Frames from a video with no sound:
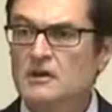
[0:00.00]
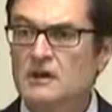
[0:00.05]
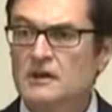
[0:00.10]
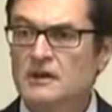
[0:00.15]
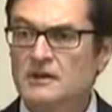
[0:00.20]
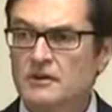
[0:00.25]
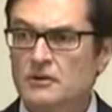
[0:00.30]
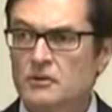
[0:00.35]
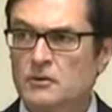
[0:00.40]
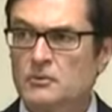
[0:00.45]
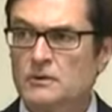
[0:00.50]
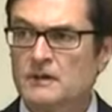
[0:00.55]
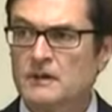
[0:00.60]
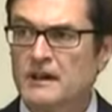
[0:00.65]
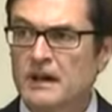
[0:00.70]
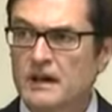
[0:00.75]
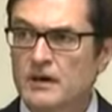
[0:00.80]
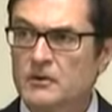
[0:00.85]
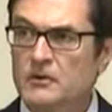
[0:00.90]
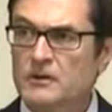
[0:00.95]
uh, there will
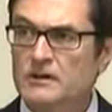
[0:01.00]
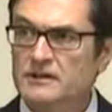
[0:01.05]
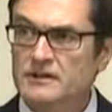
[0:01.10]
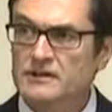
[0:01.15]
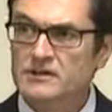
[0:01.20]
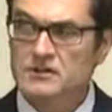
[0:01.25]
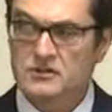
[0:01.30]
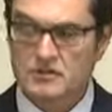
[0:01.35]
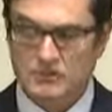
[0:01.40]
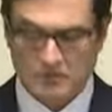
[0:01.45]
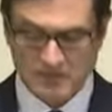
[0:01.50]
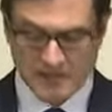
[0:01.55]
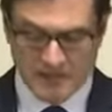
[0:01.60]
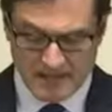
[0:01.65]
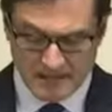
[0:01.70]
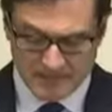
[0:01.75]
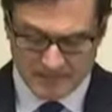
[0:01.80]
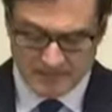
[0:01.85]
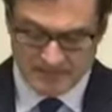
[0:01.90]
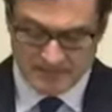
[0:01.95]
be no
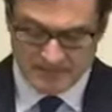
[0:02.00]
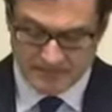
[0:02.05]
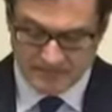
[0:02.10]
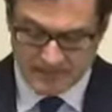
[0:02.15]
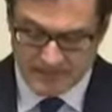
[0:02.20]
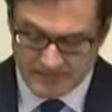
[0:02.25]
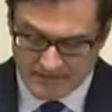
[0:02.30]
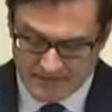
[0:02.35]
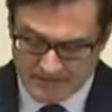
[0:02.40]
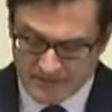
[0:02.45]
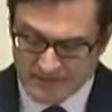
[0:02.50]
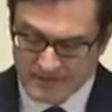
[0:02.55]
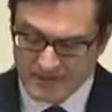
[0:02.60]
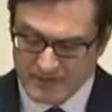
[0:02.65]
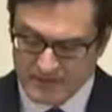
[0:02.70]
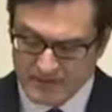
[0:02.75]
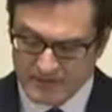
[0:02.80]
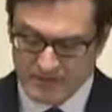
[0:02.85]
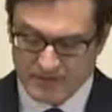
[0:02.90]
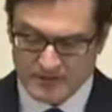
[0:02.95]
additional anticipated
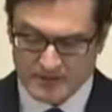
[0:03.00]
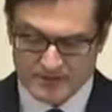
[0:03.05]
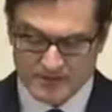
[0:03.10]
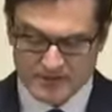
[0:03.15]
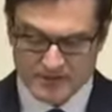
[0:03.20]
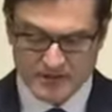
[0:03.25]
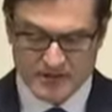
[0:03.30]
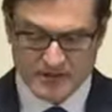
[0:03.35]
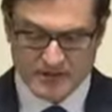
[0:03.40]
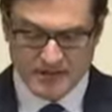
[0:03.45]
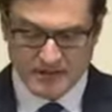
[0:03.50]
increase